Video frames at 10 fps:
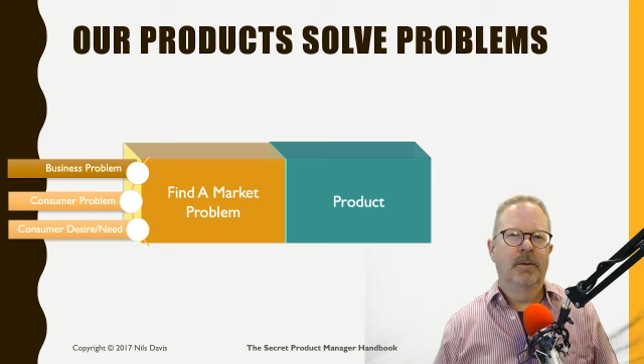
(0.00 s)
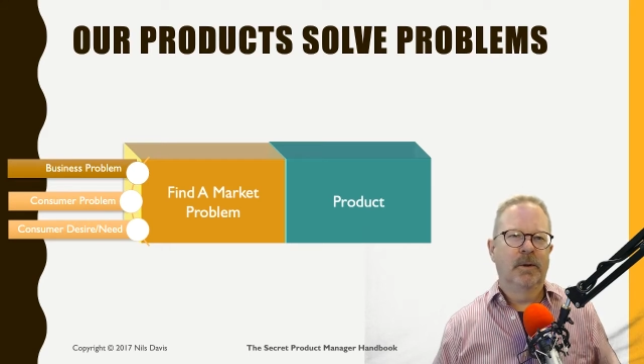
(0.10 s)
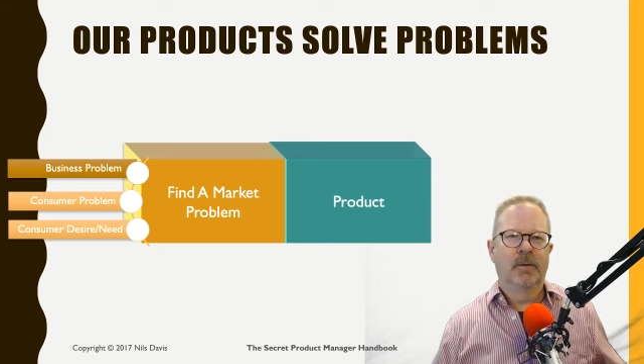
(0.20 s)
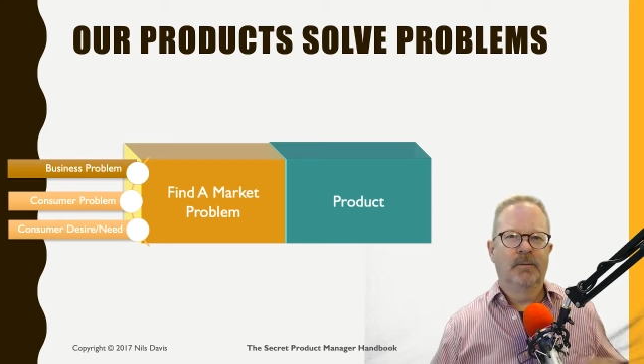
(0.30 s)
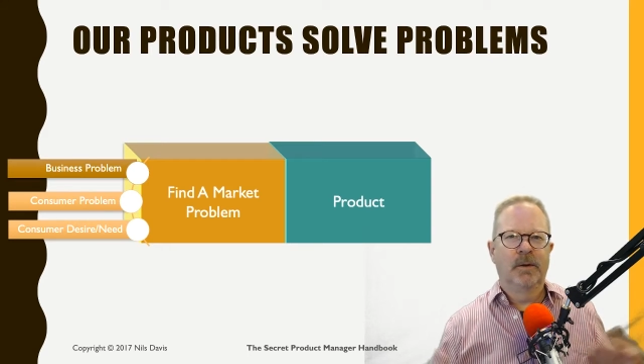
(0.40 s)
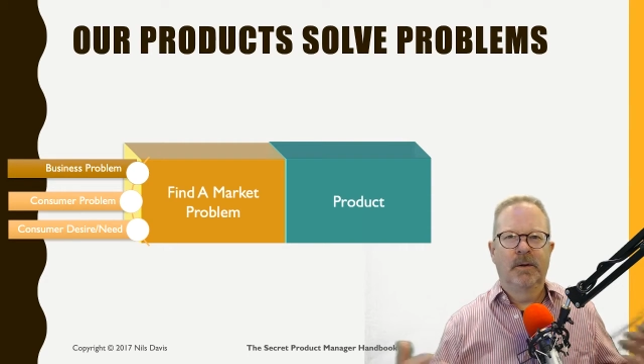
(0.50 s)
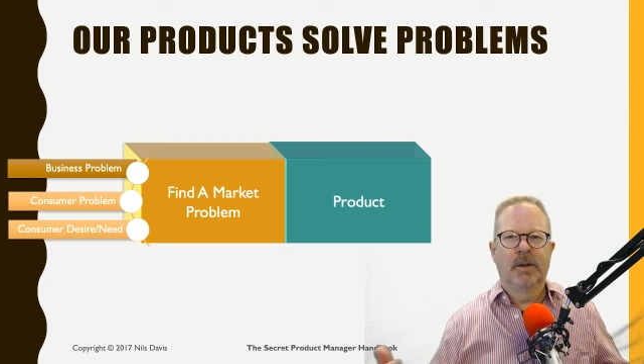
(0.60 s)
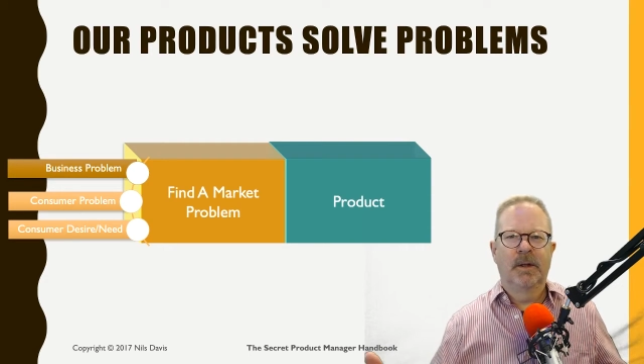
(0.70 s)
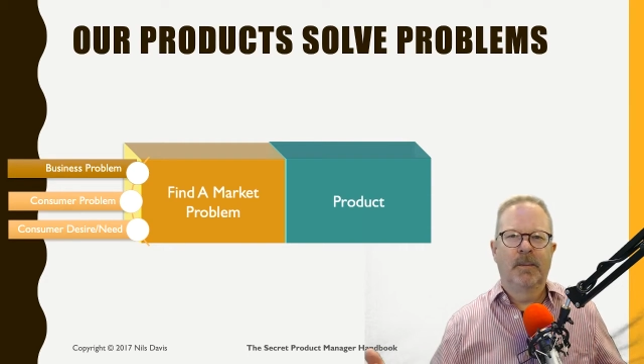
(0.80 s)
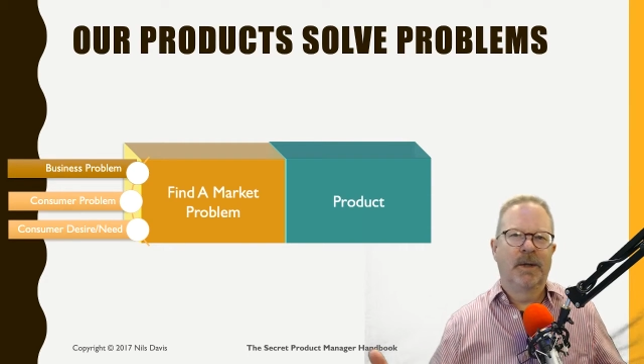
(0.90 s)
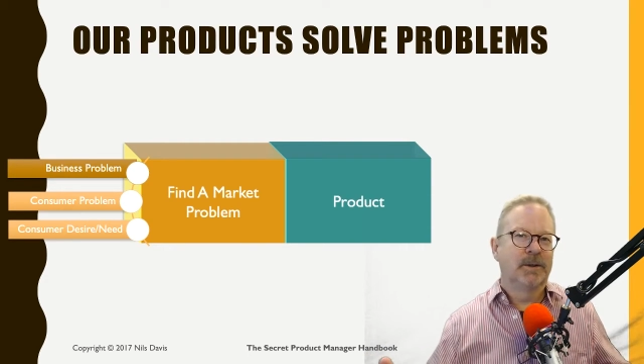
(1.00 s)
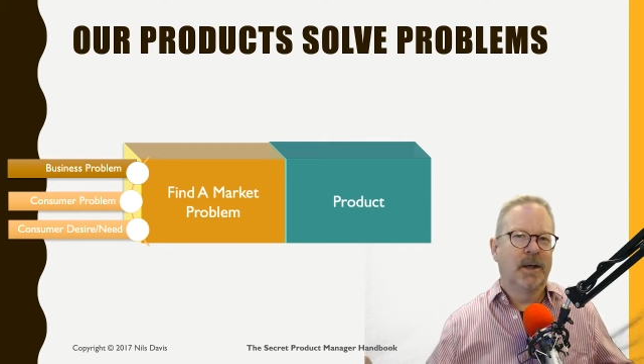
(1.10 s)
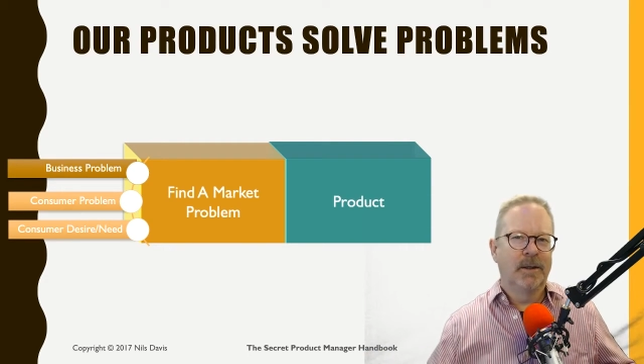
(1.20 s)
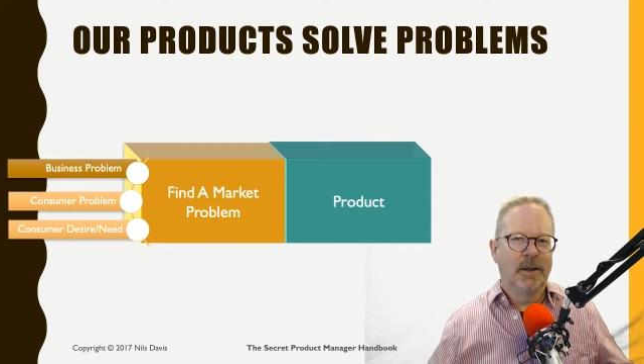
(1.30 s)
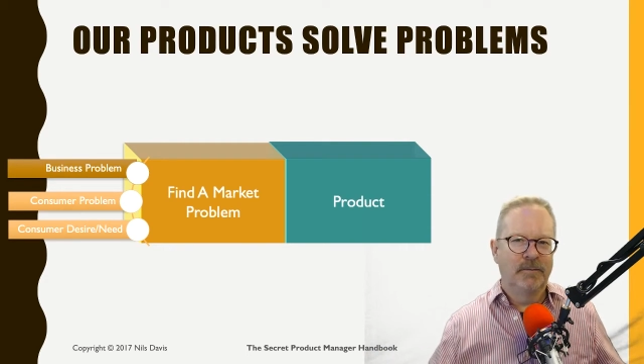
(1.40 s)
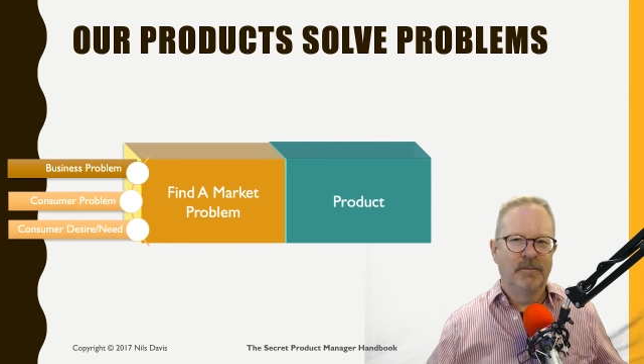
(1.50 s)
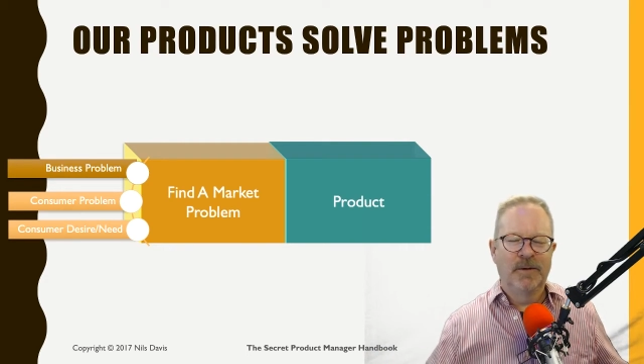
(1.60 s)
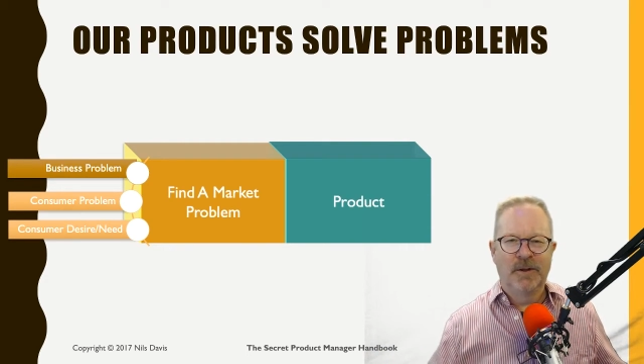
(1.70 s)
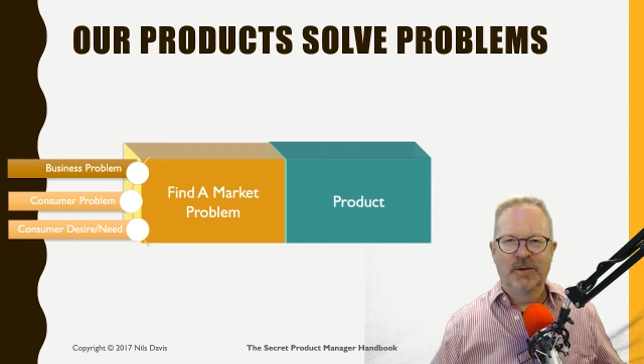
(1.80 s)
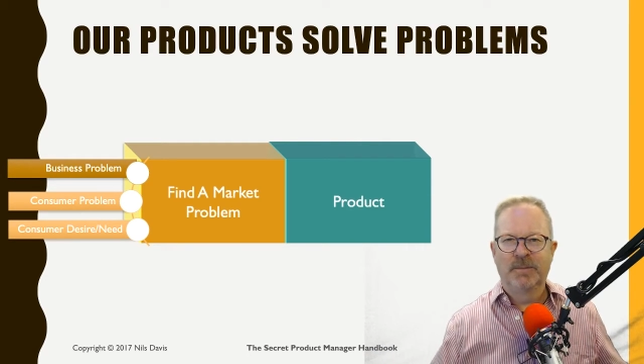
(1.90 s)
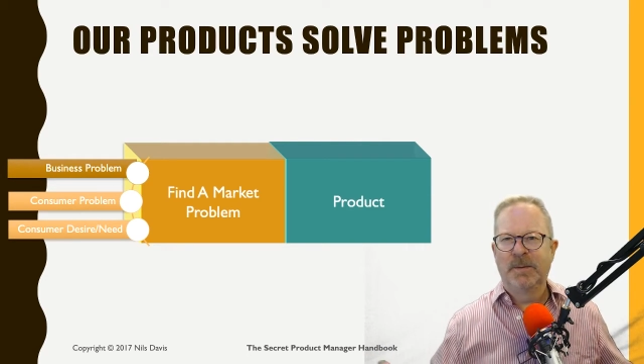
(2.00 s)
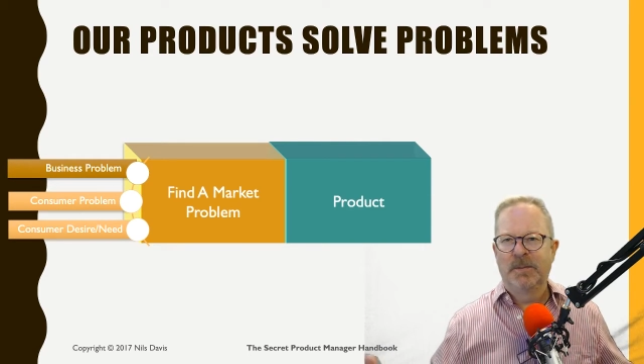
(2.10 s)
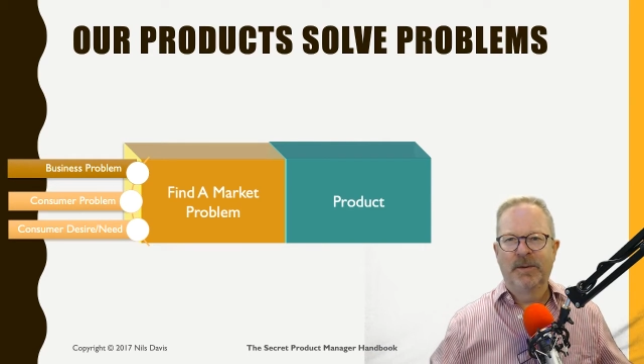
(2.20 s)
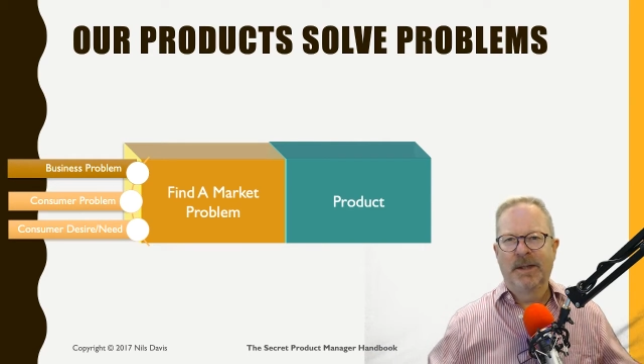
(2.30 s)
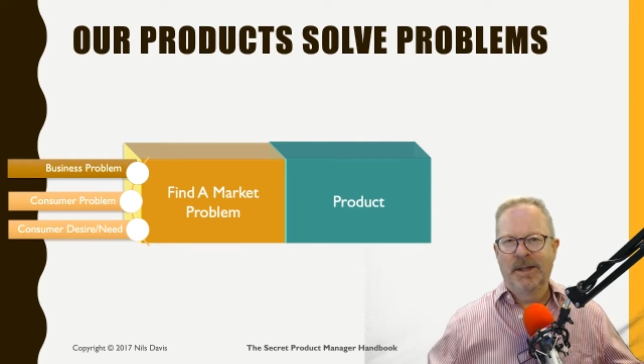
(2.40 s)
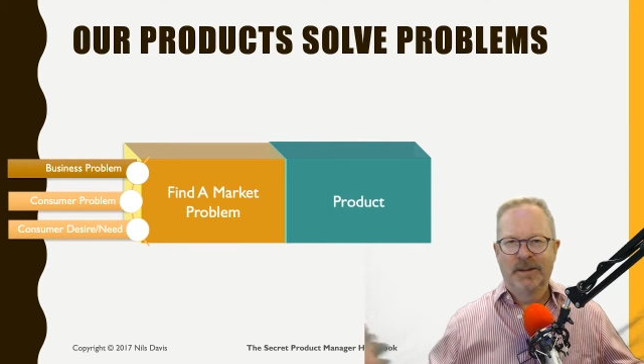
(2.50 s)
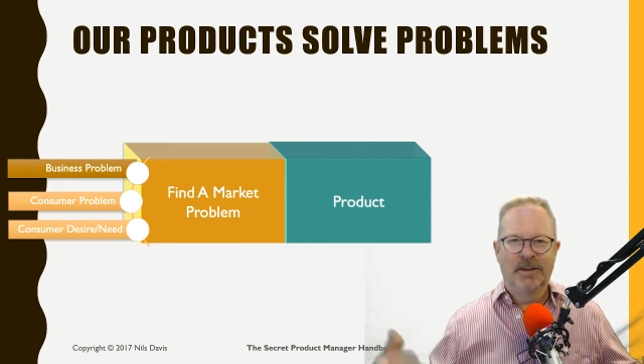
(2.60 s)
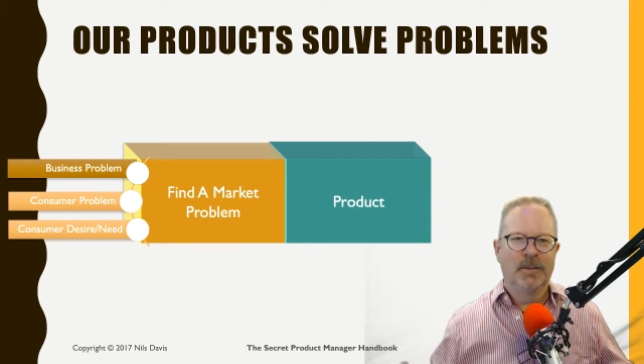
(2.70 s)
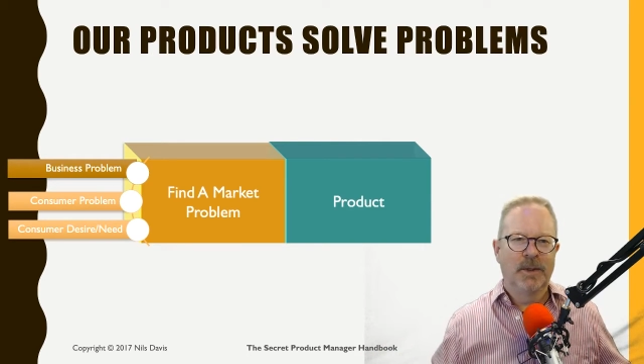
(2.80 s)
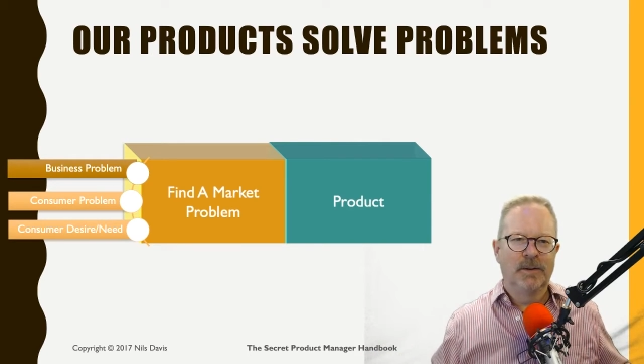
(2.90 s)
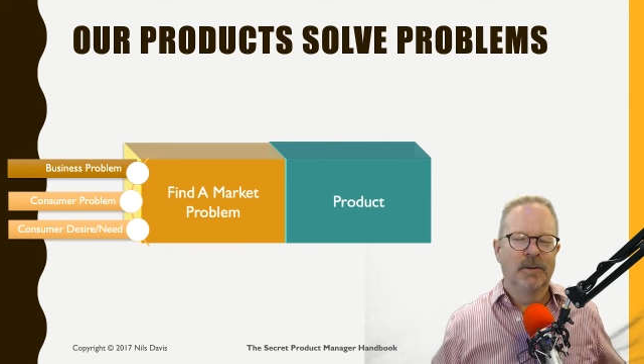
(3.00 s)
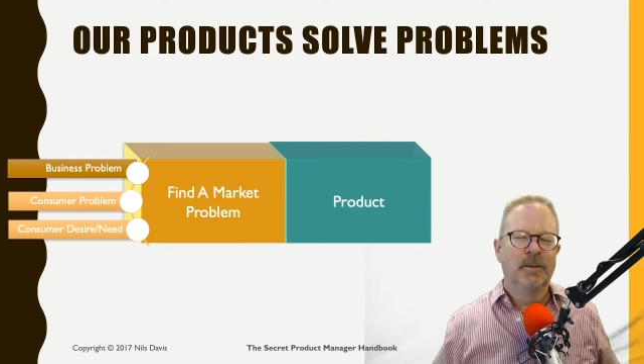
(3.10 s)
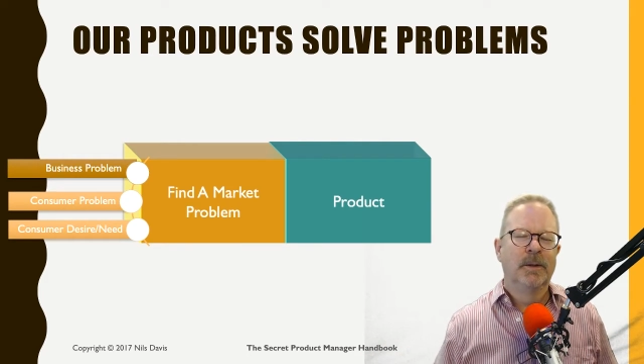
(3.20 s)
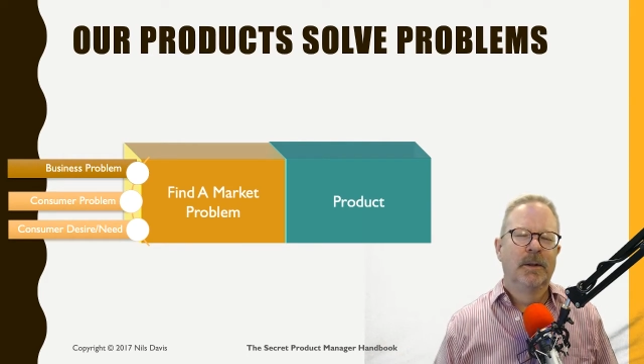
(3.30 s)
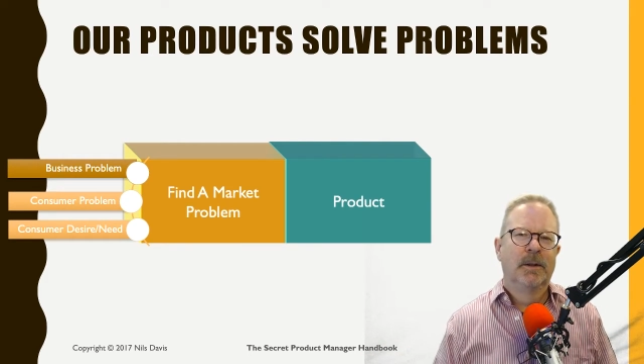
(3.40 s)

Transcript: If you can think about skydiving videos, people needed somebody to